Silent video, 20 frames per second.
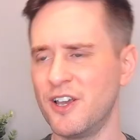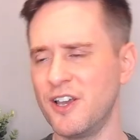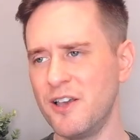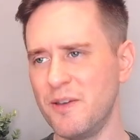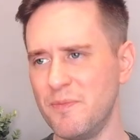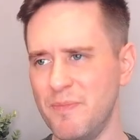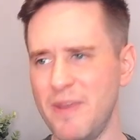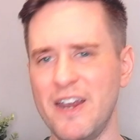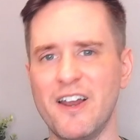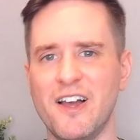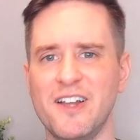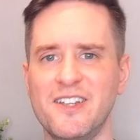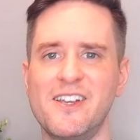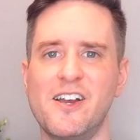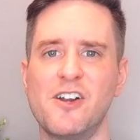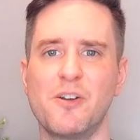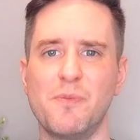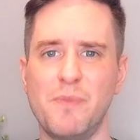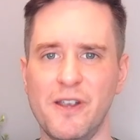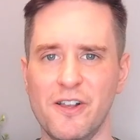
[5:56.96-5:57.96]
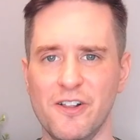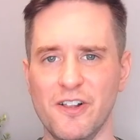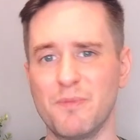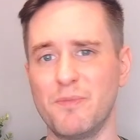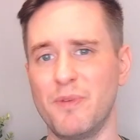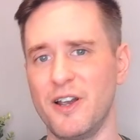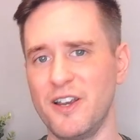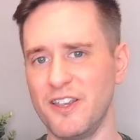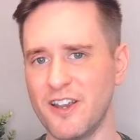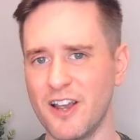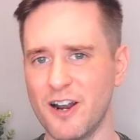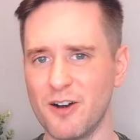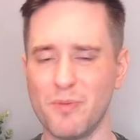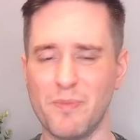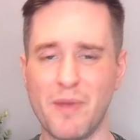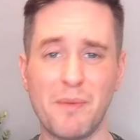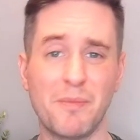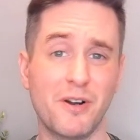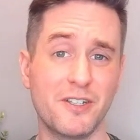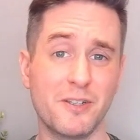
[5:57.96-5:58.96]
may not sound appealing, but you gotta
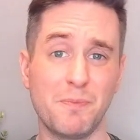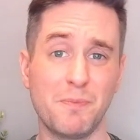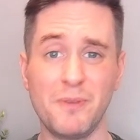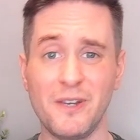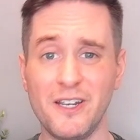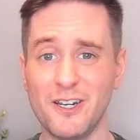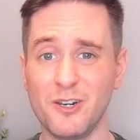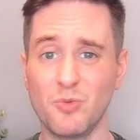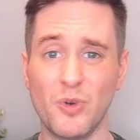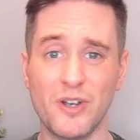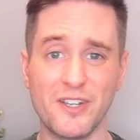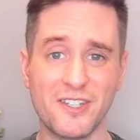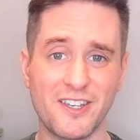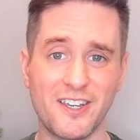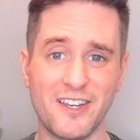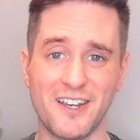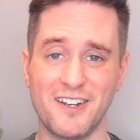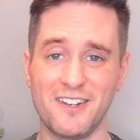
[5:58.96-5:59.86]
remember it's a peated whiskey